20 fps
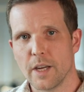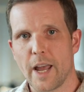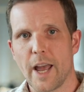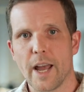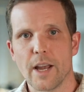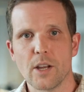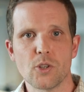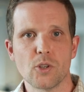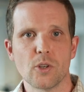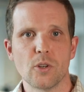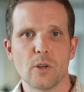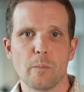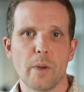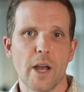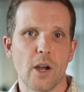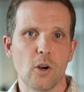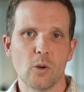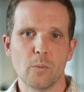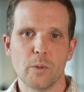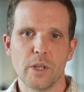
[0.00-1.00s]
like Azure and
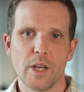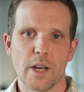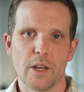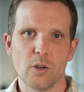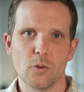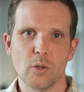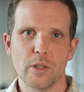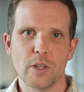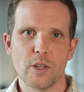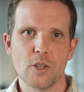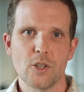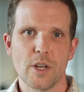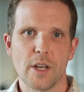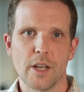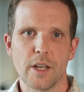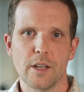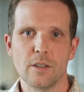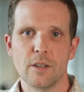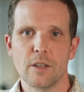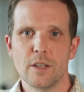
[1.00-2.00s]
Power BI really
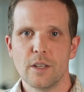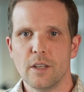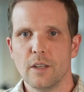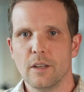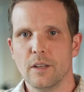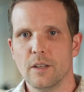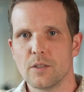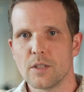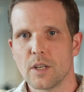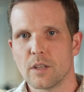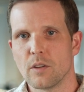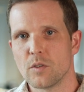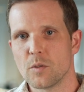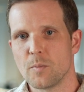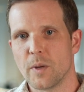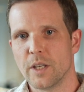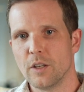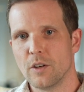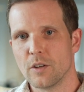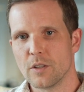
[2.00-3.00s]
shine. Instead of
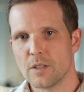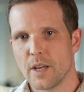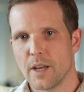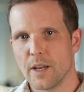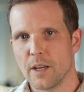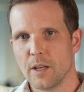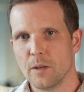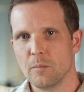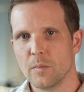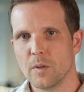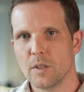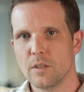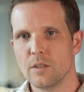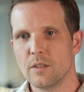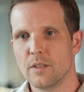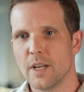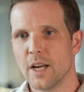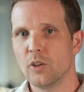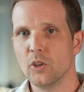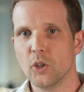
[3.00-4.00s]
spending your time
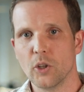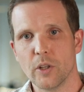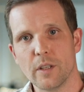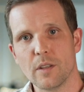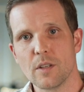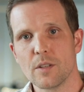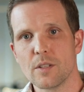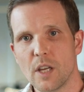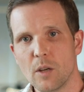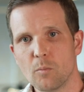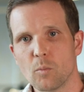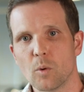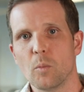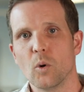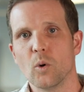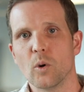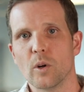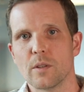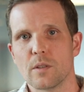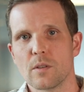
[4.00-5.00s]
downloading the same
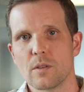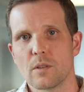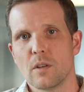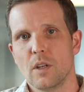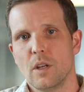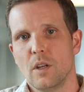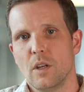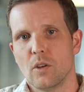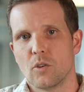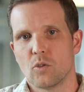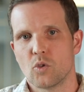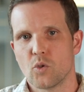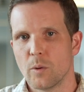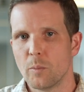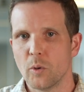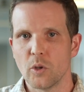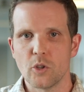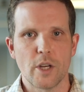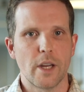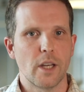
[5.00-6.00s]
reports,
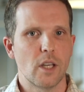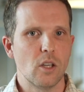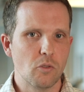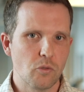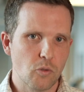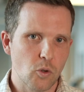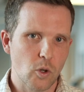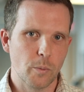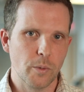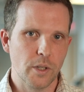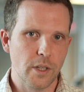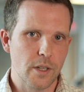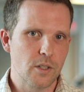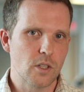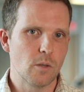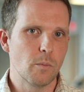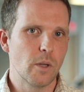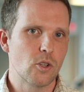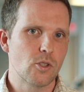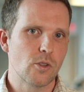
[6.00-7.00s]
triple checking formulas
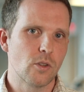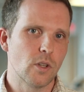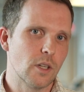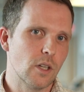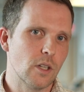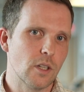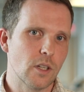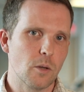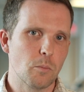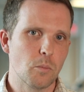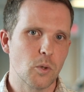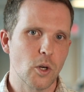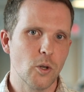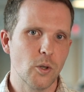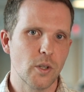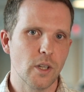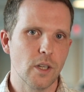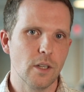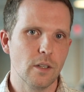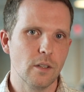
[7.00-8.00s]
to make sure they didn't get
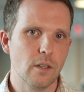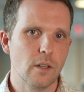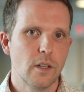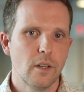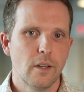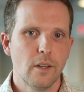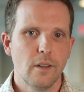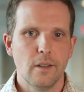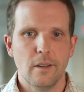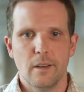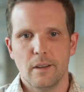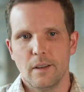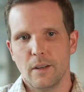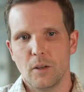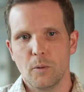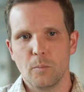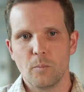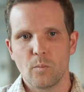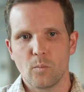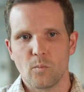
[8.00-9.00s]
broken,
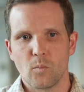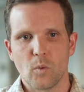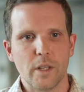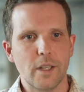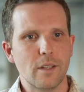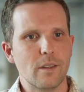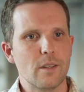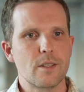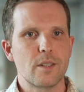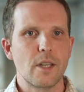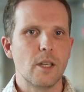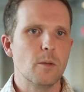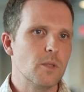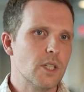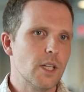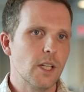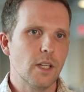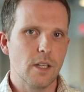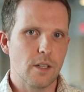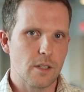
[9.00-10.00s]
uh, running the same
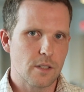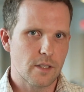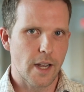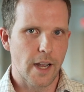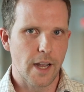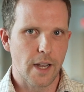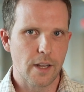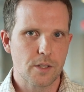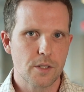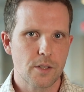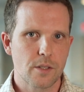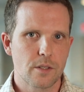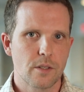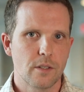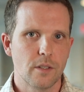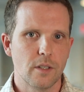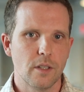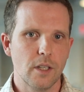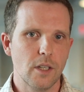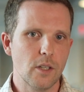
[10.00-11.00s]
tedious tasks
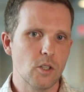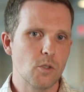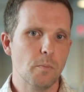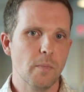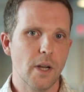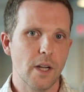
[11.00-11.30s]
each